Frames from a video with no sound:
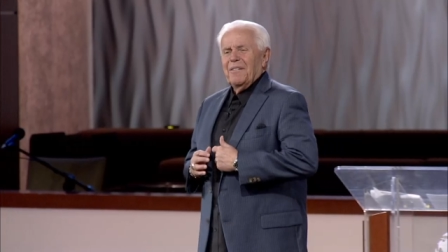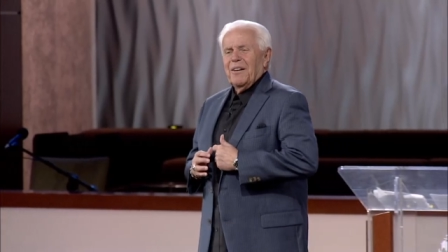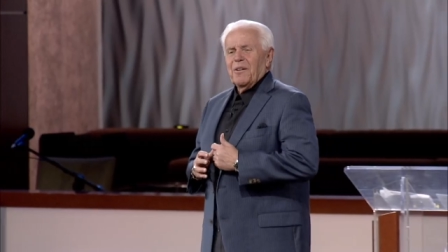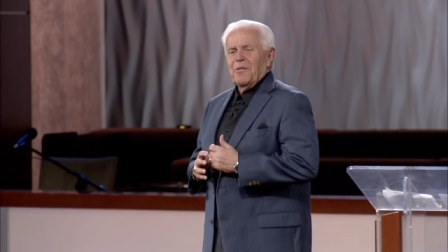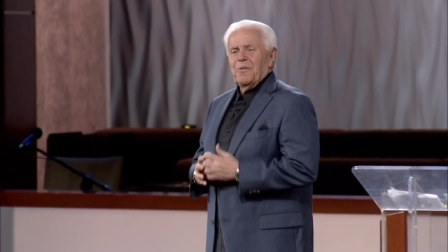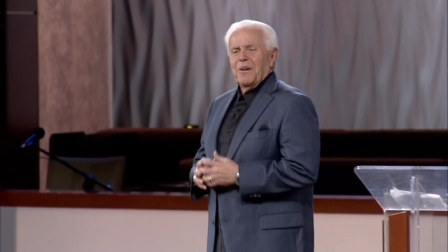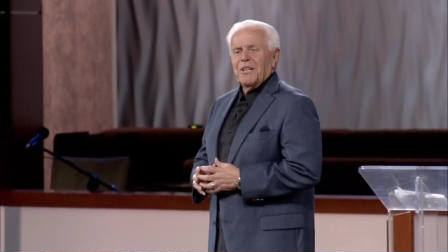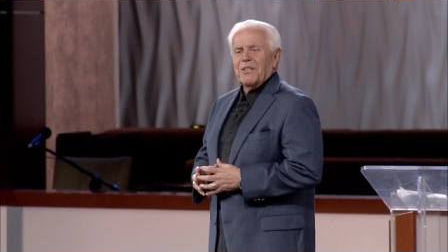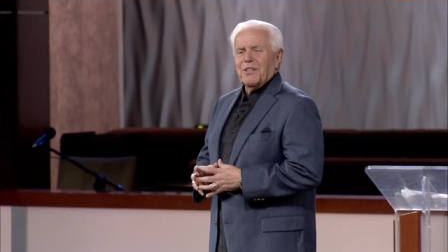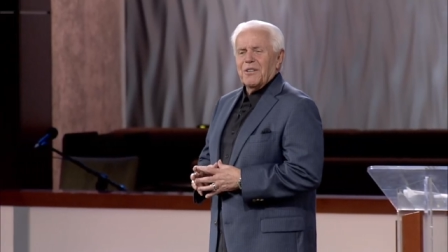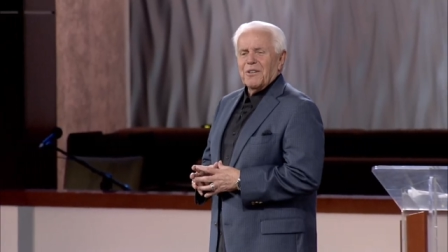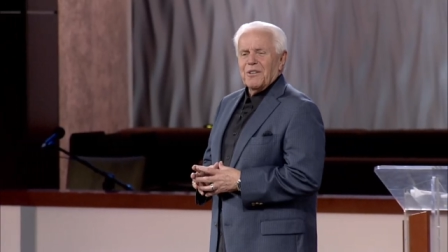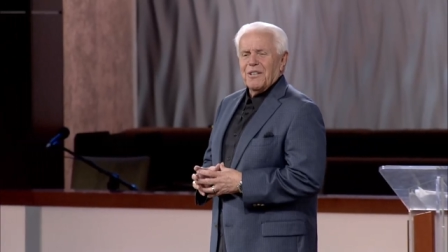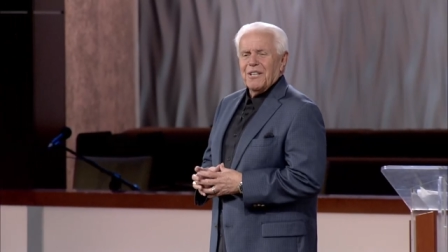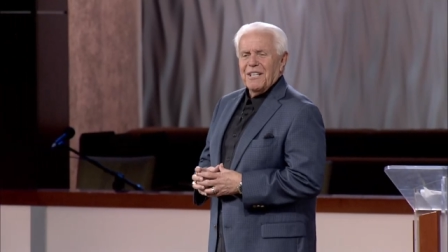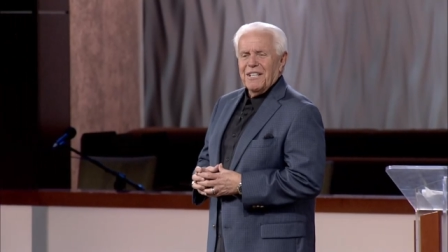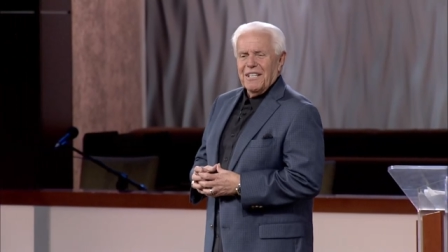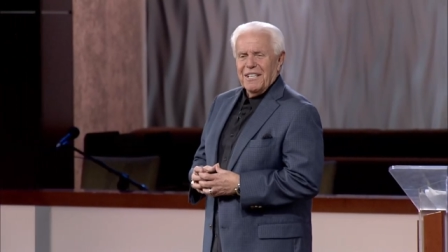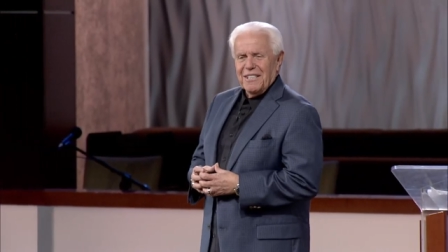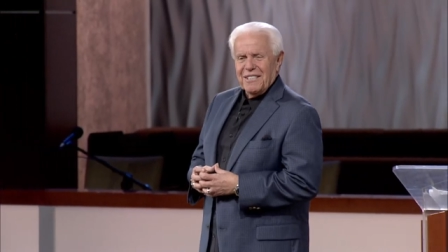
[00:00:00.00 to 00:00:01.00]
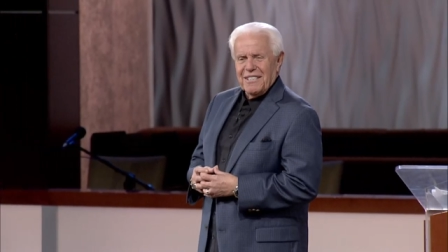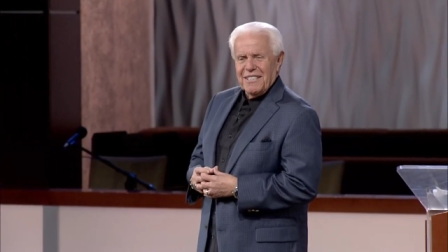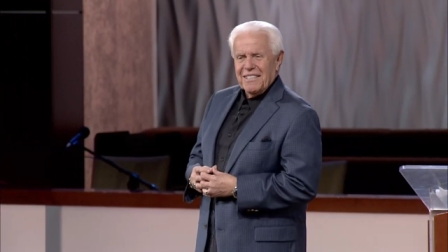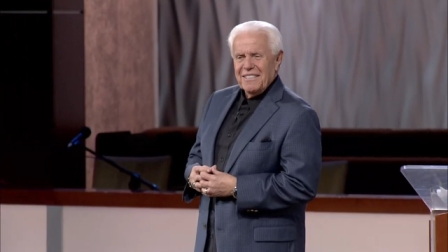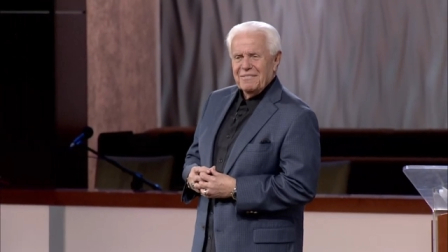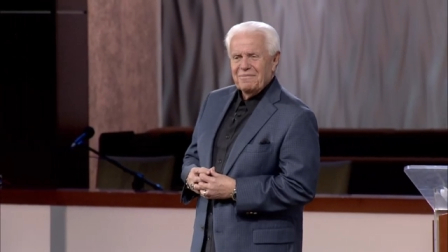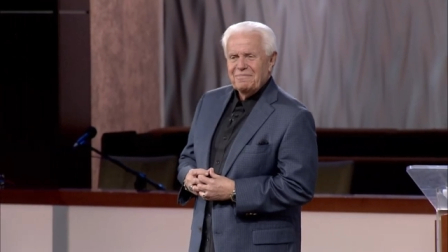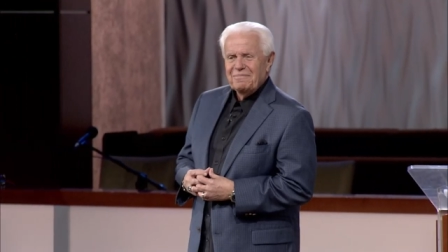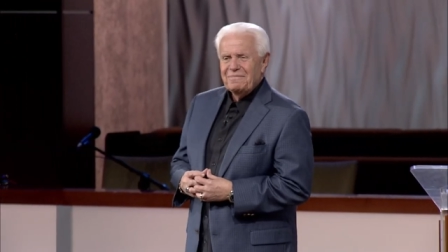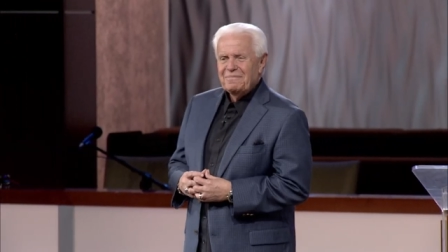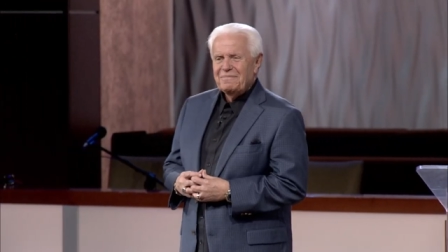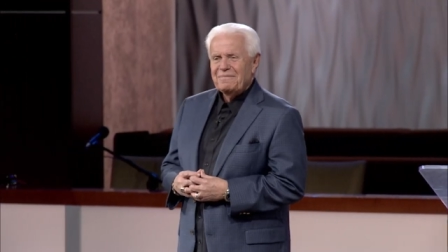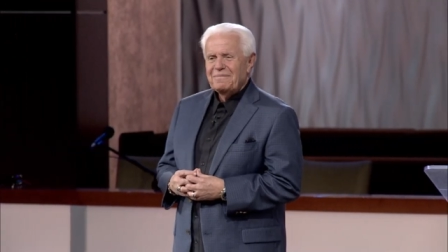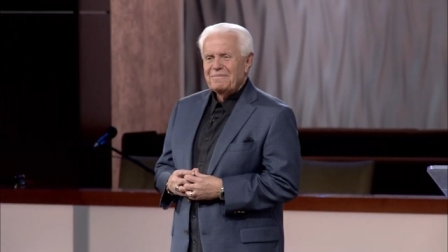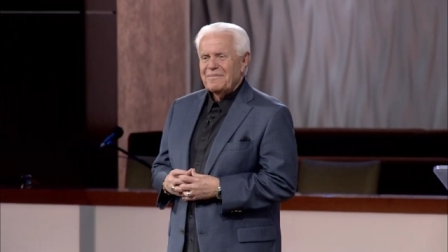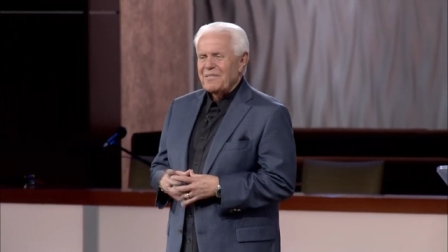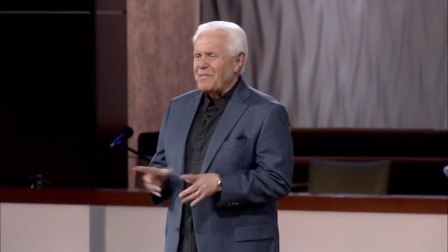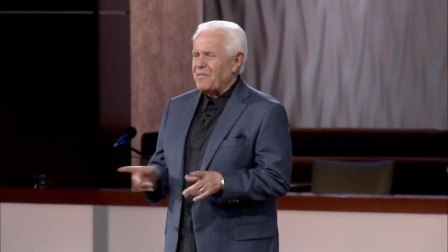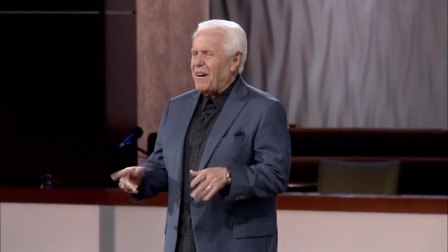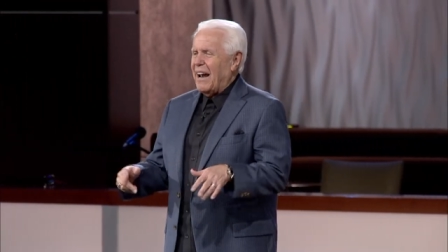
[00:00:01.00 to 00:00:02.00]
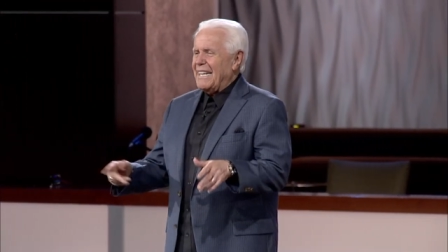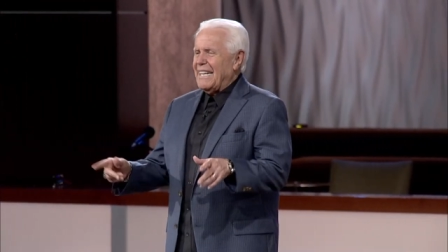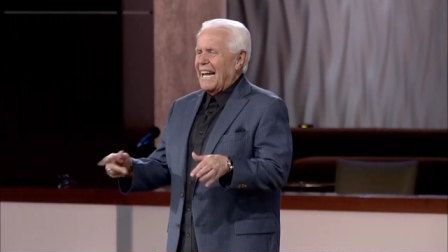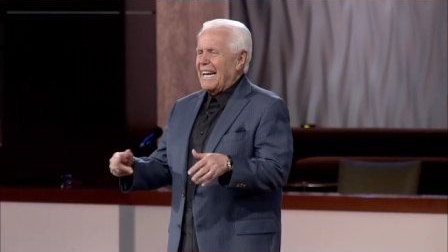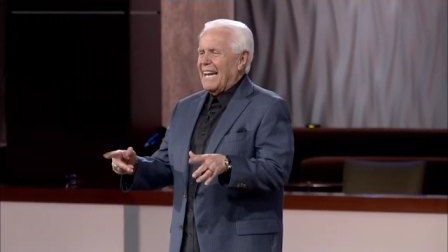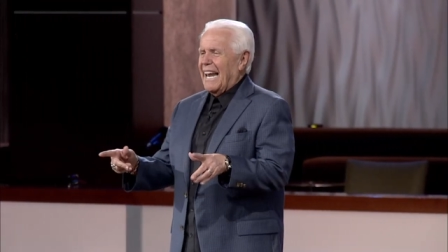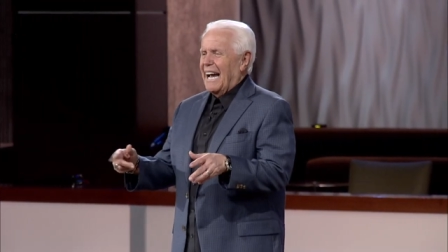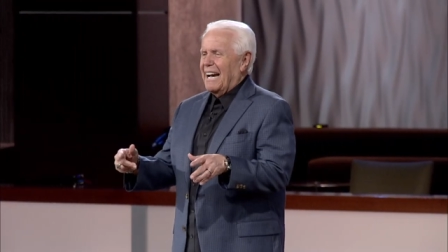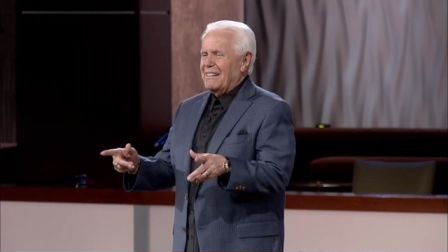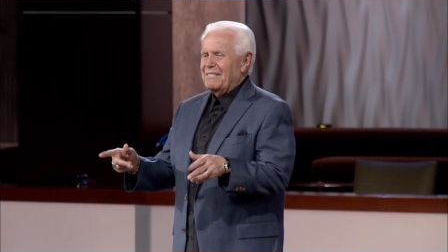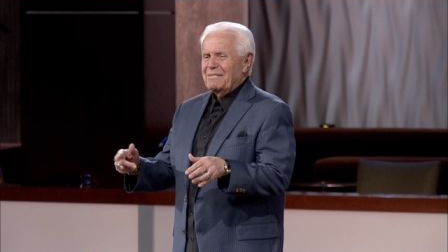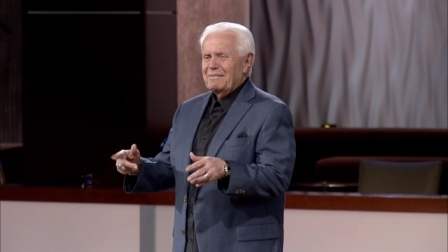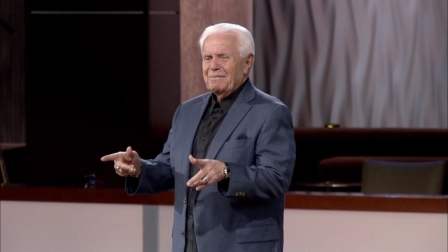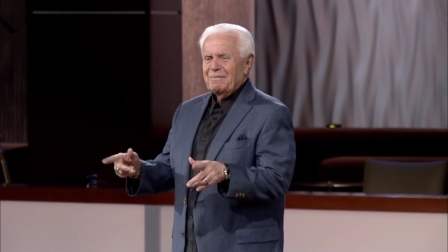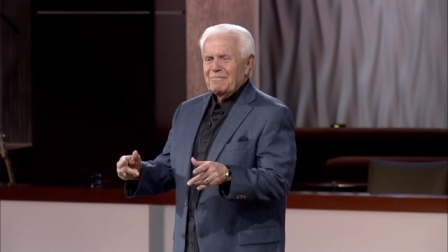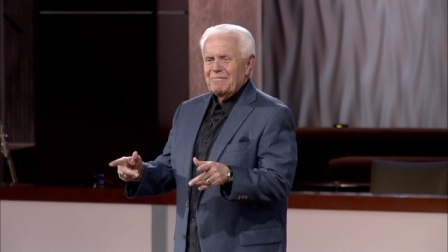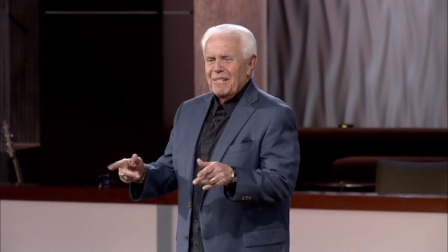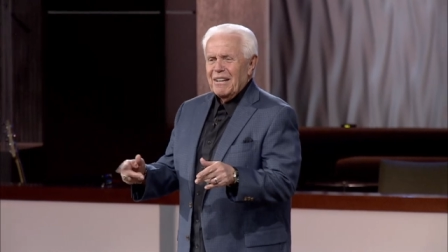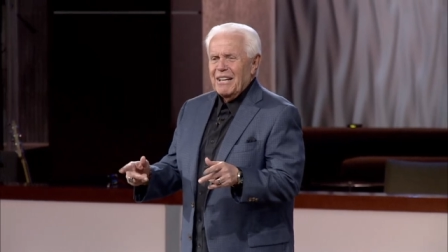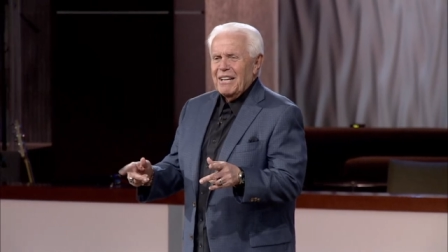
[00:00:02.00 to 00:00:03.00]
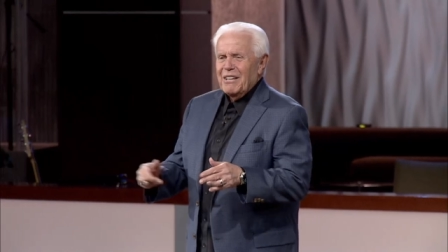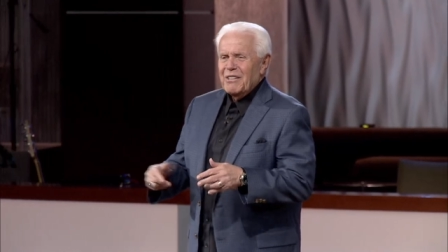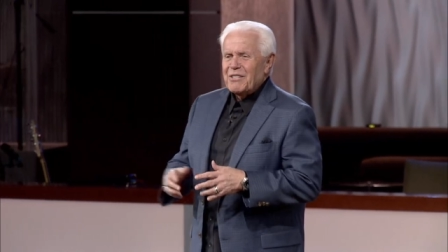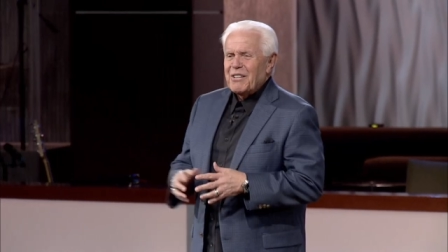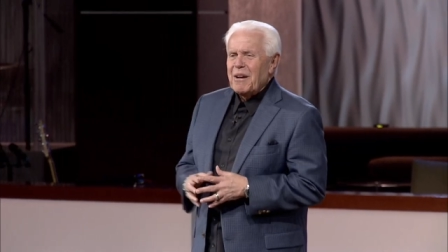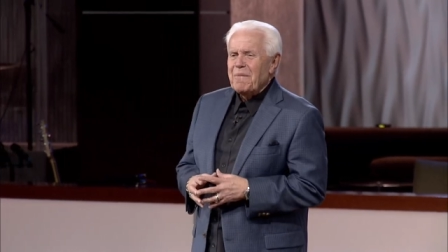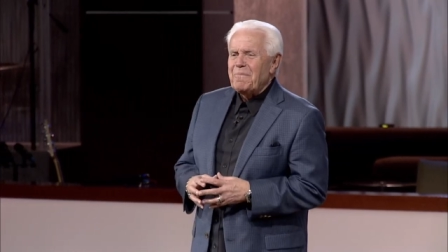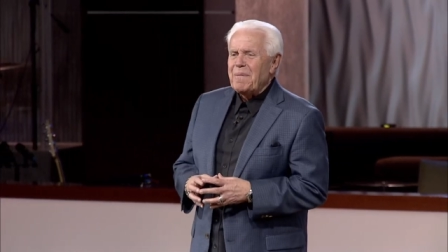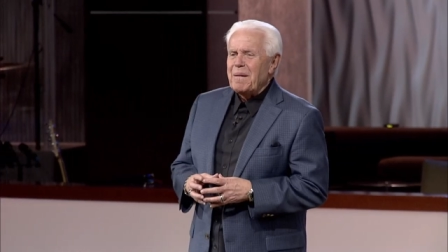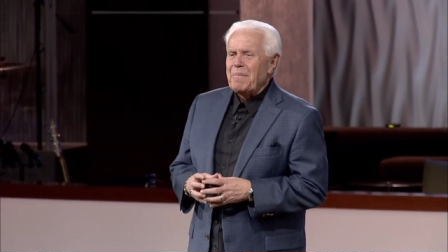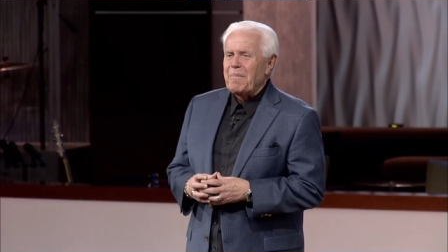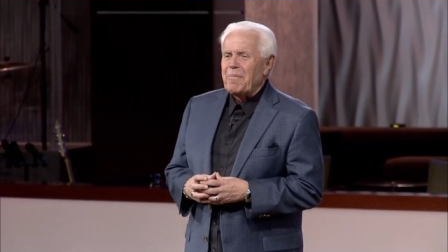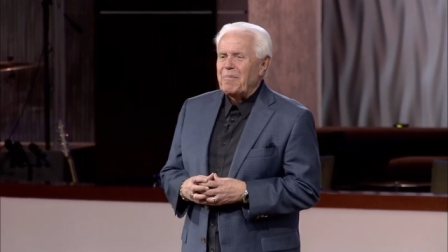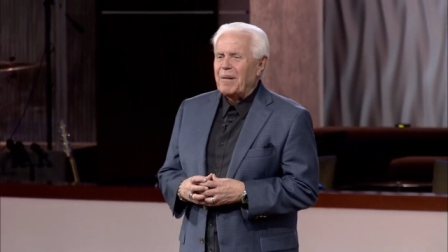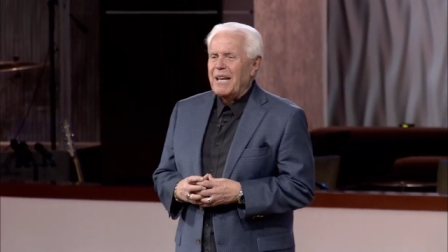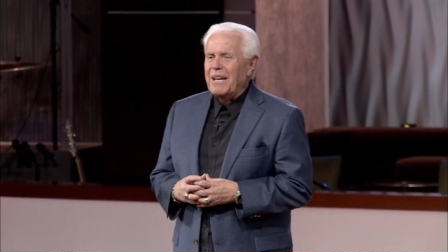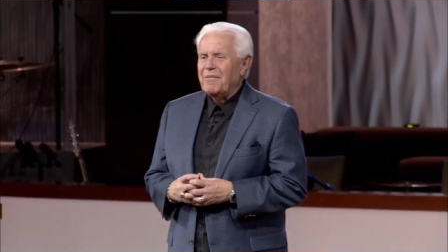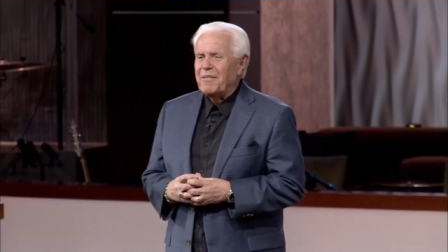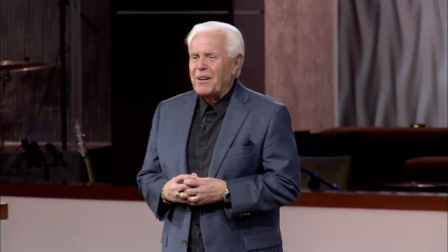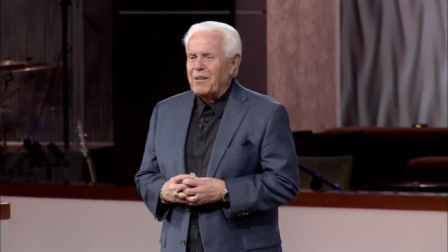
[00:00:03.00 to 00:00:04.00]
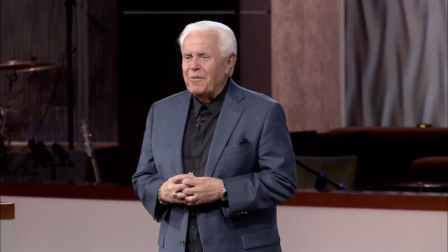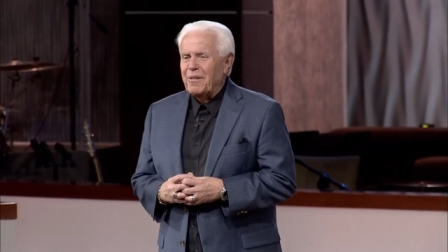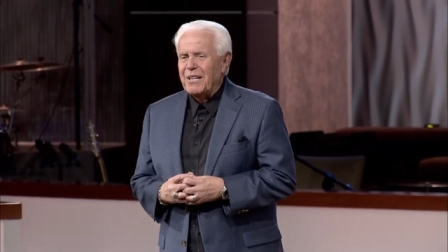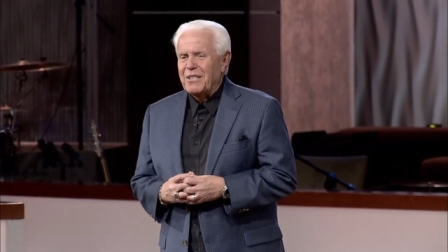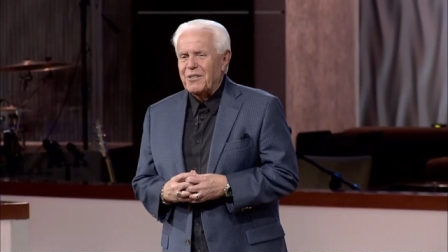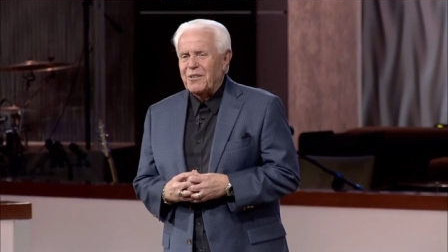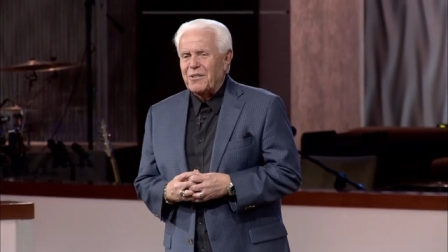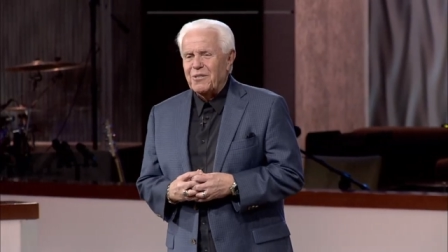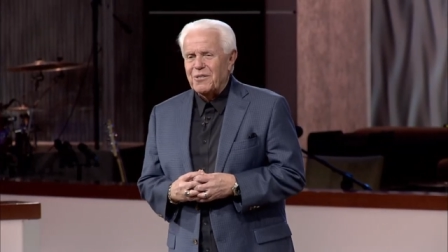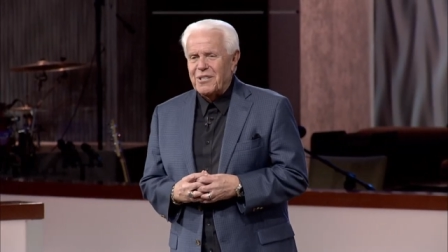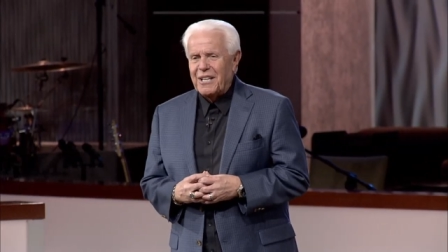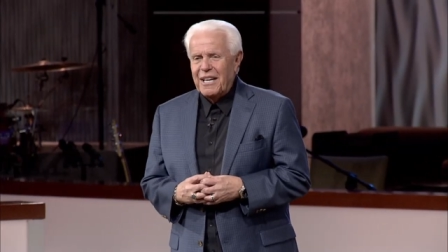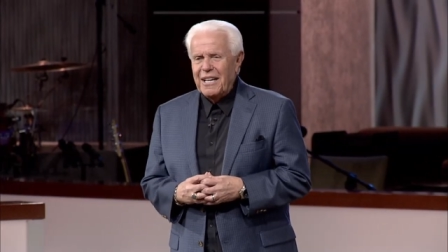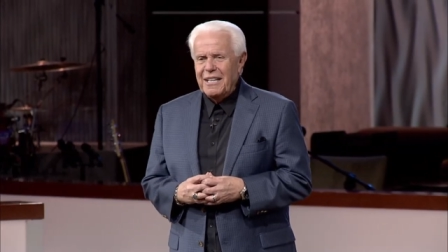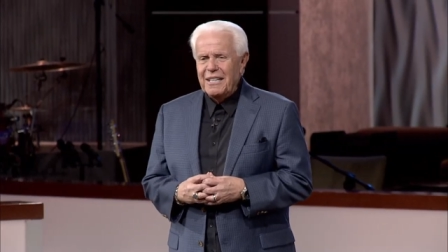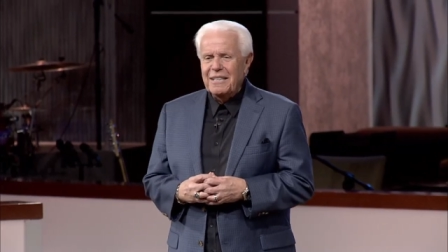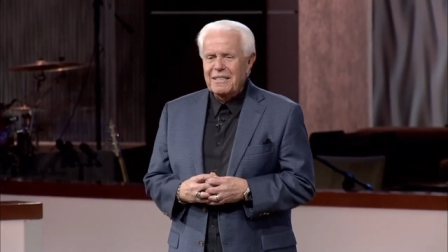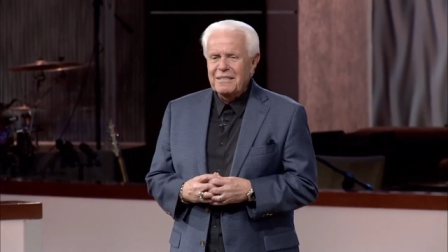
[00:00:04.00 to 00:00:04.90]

in original goodness. Write that down. Some people believe in original sin.